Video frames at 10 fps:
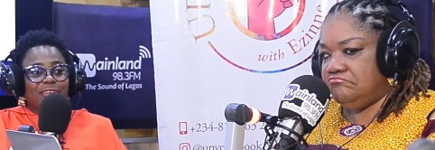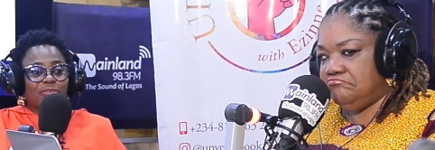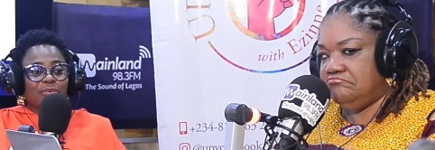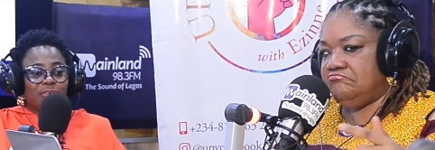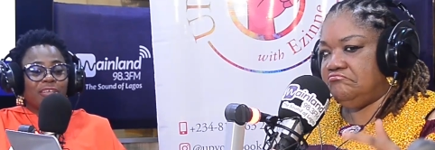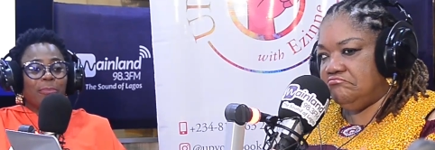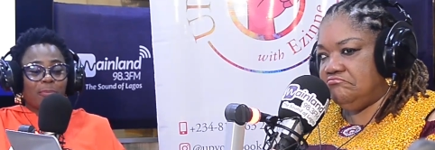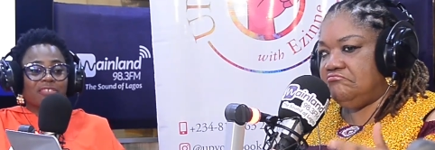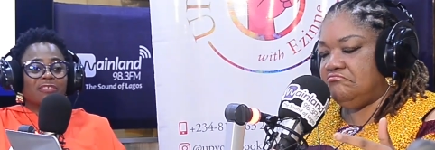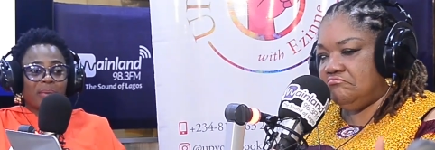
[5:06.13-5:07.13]
Speaker 1: So there
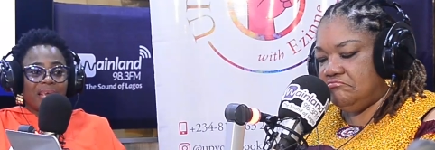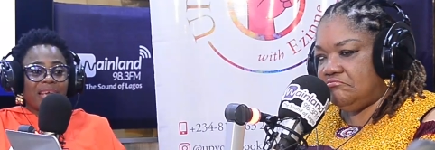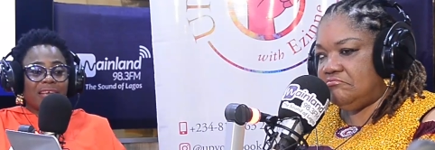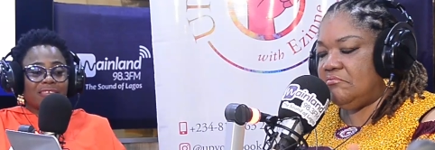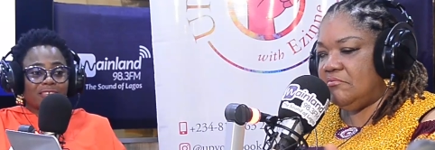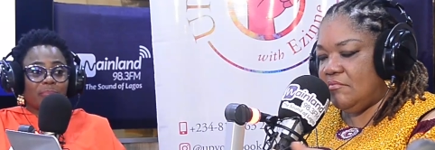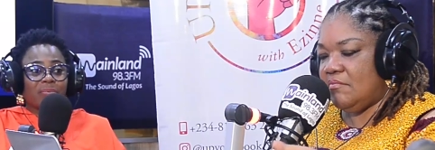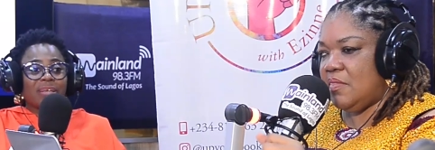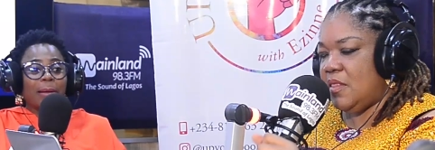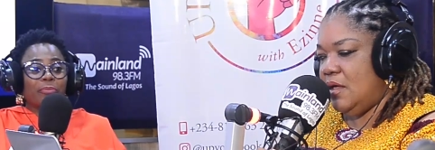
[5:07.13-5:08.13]
must be
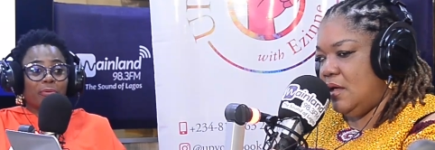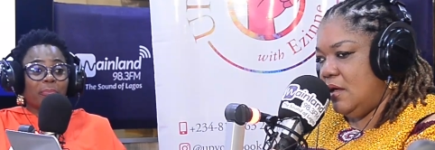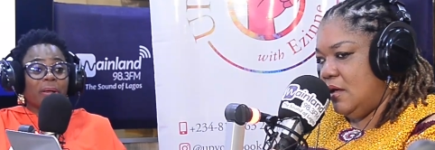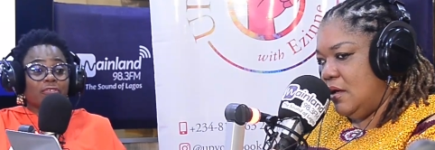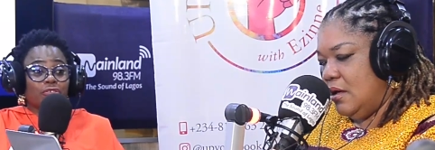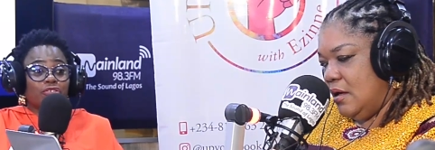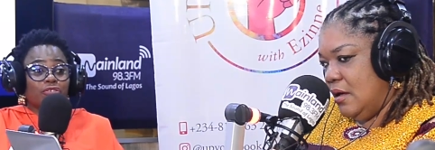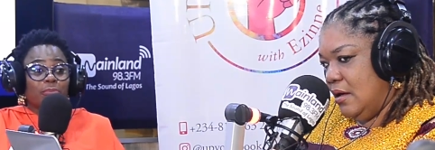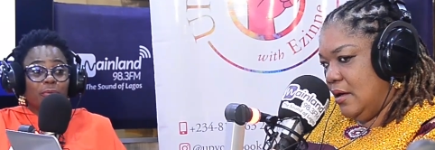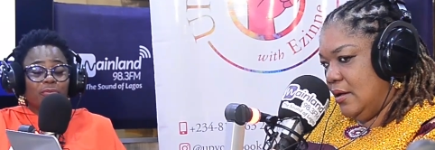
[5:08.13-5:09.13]
something that propels you
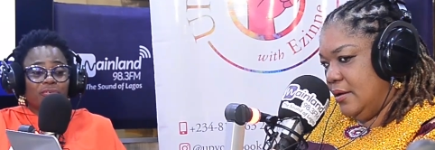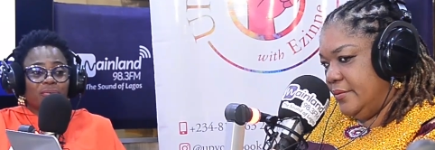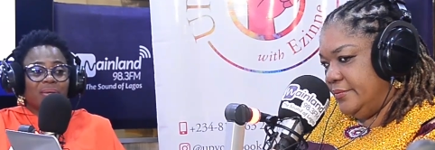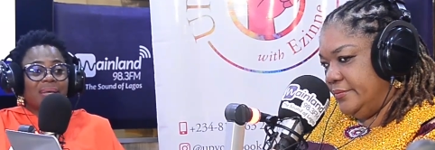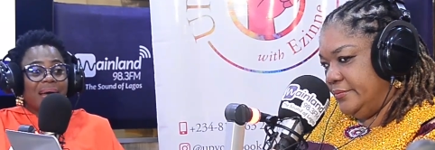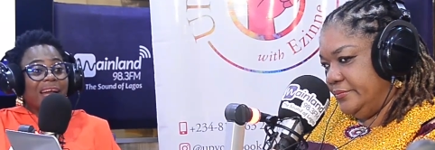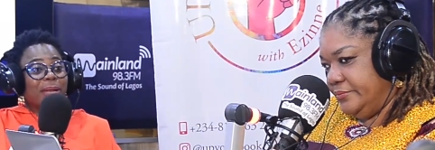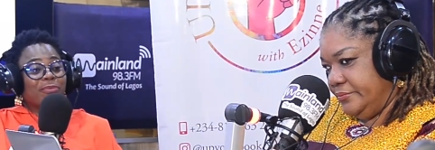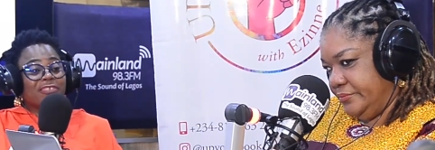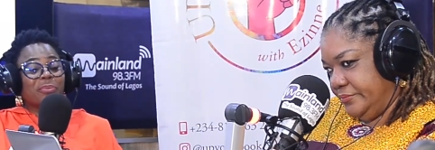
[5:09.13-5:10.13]
to move, and
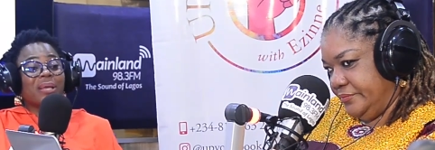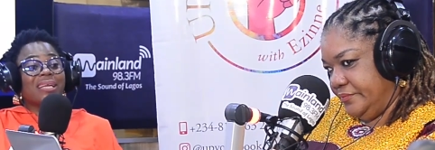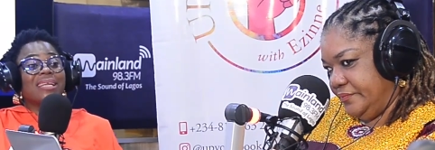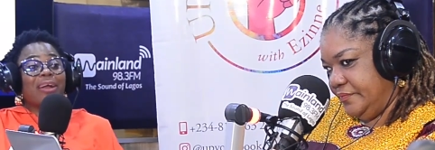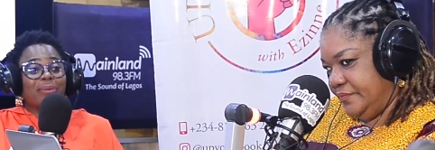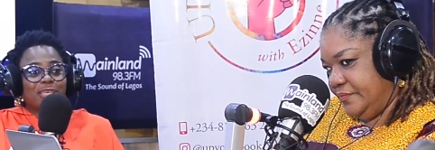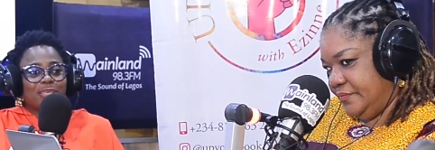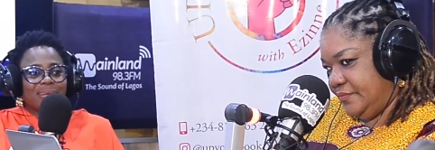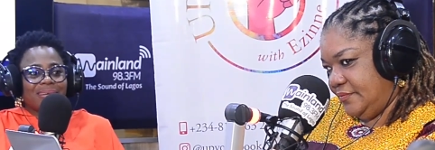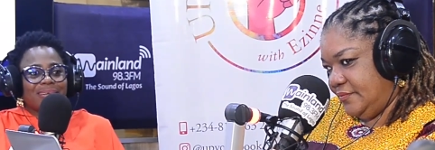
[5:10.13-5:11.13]
there must be a
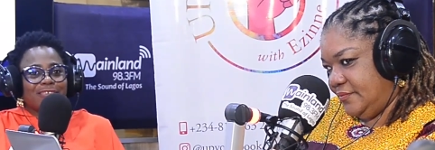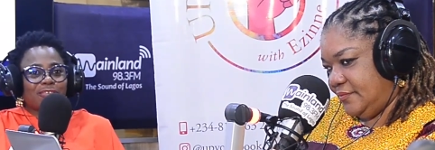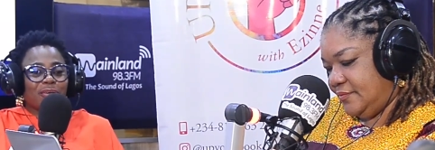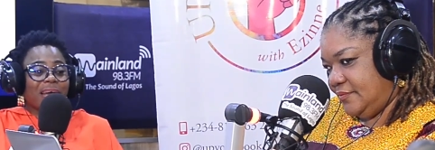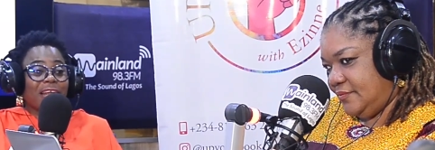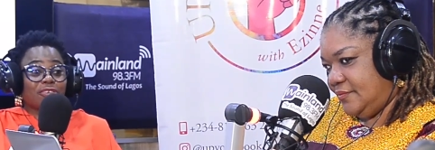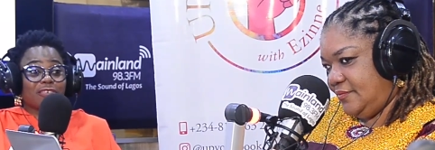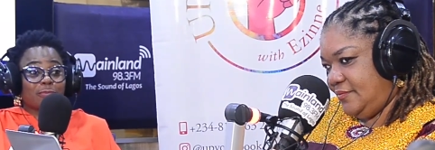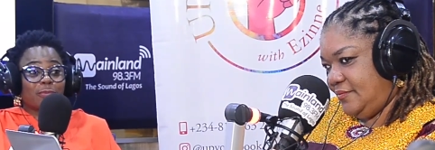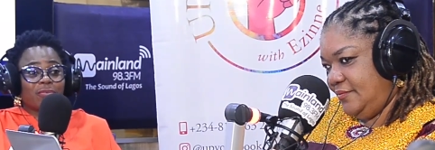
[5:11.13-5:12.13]
direction. So you can't
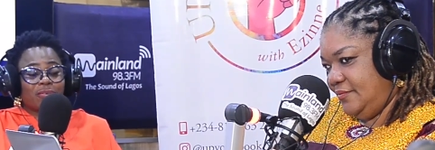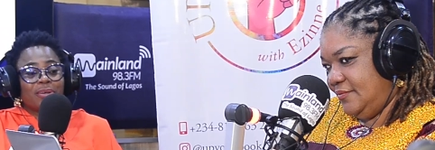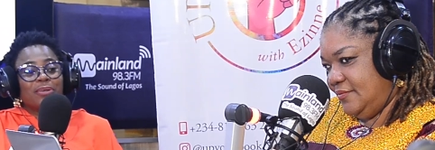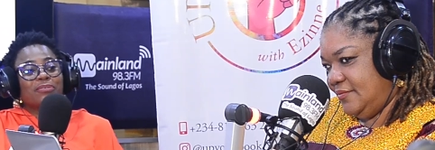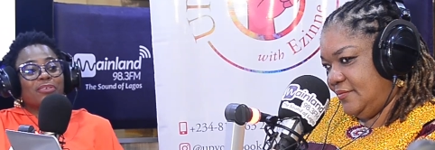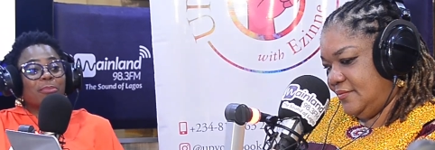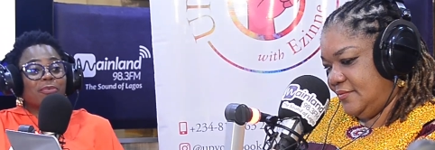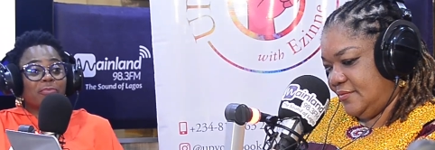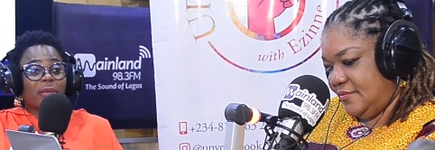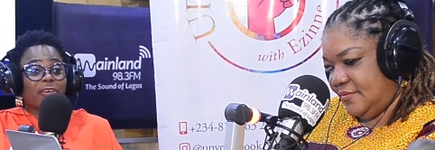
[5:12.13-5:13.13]
just move. So there
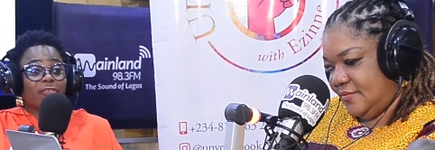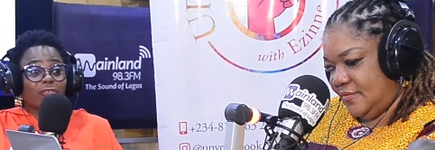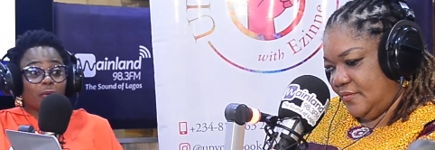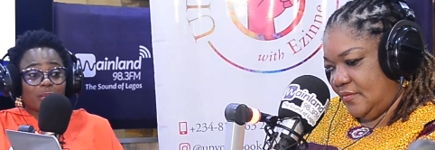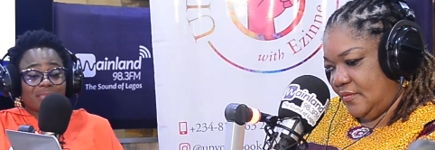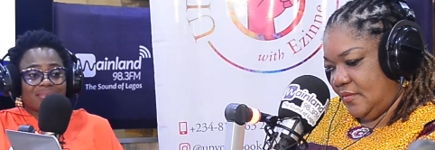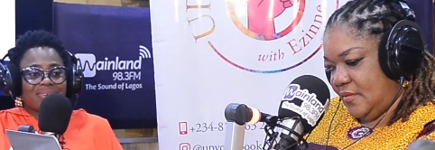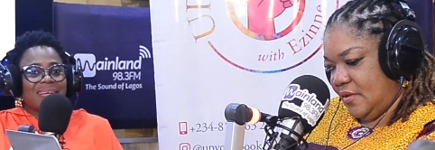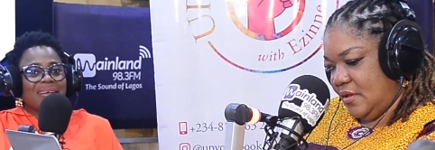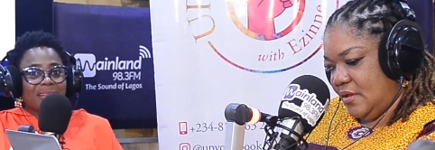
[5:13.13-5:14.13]
must be a force
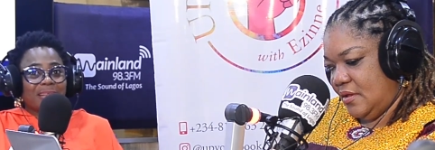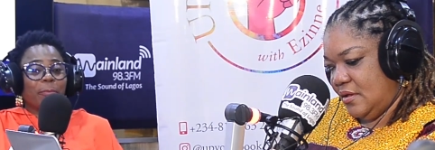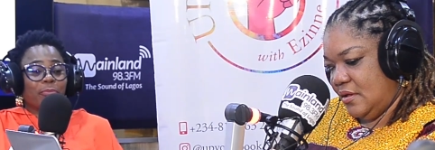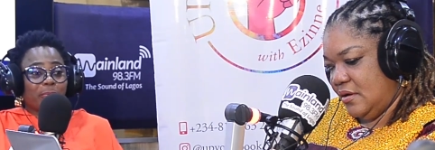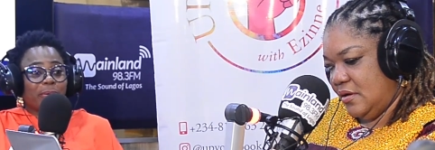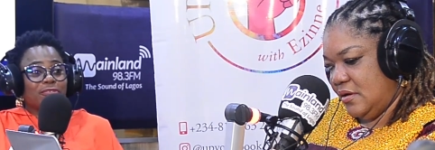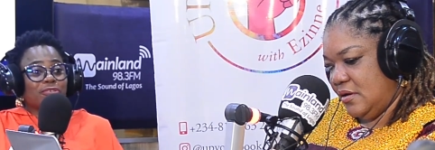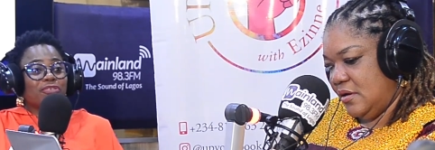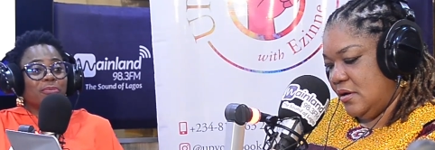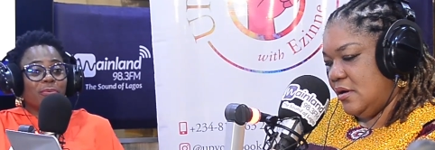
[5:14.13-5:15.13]
that propels
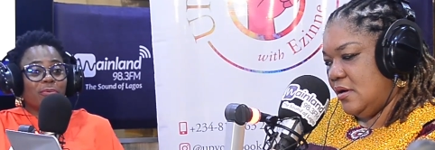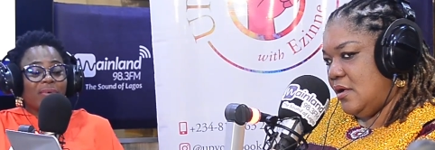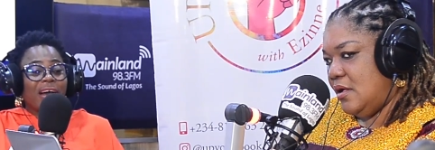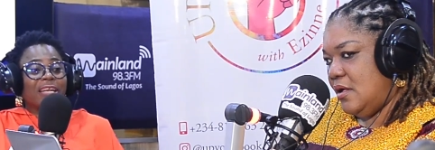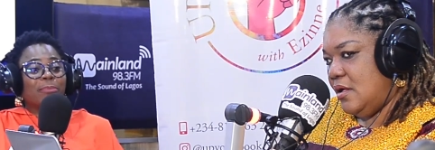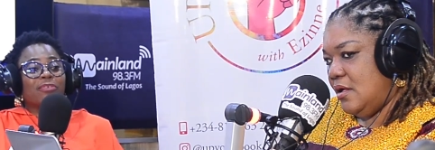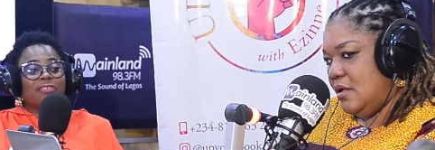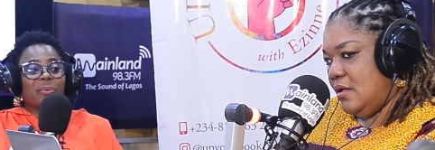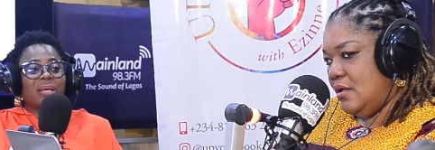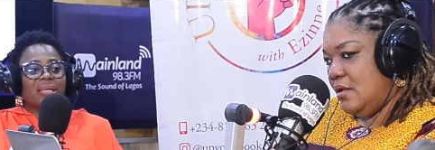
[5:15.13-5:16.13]
you to move, and there
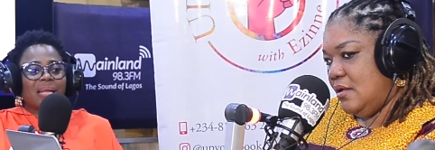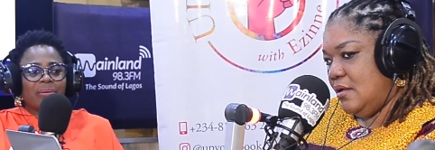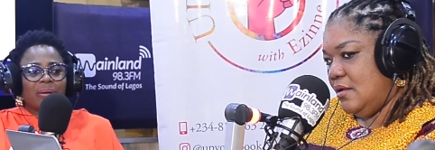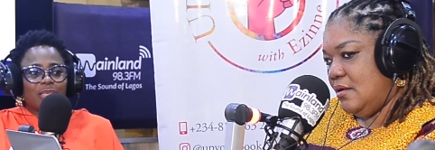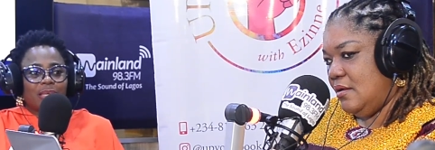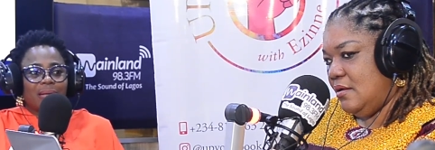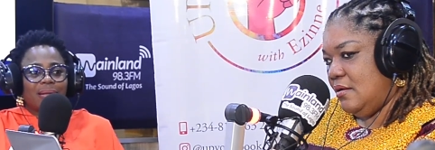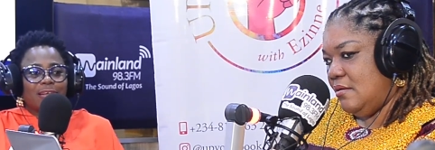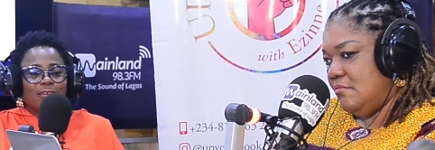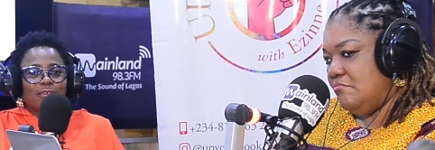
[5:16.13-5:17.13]
must be a direction.
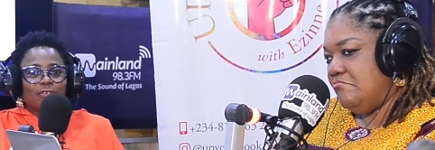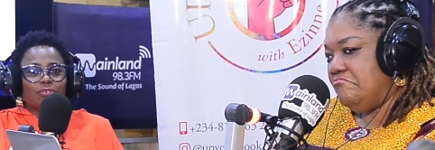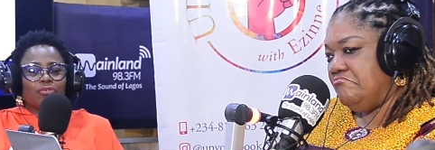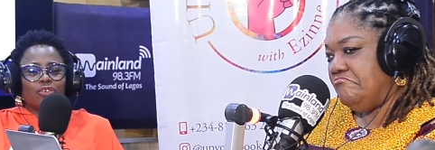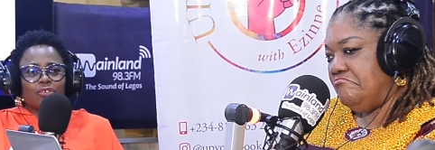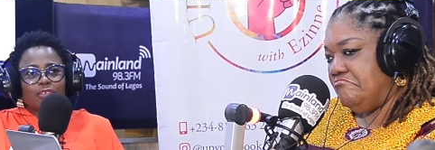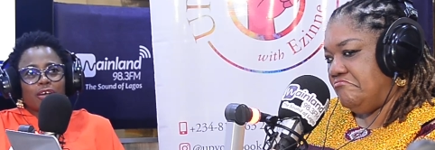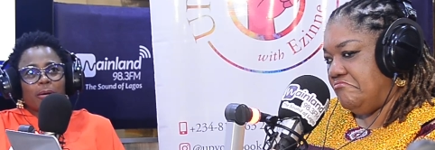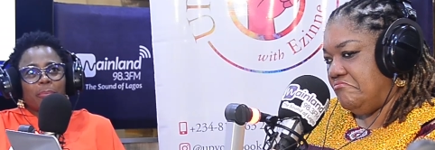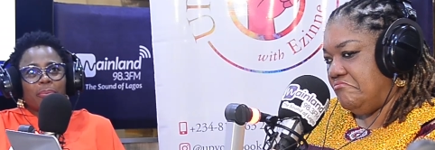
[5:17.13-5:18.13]
So shoot
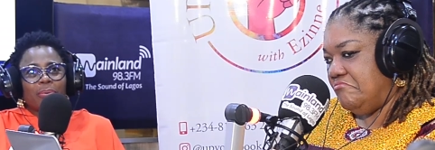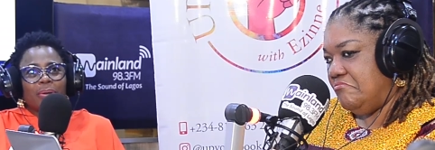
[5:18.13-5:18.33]
up,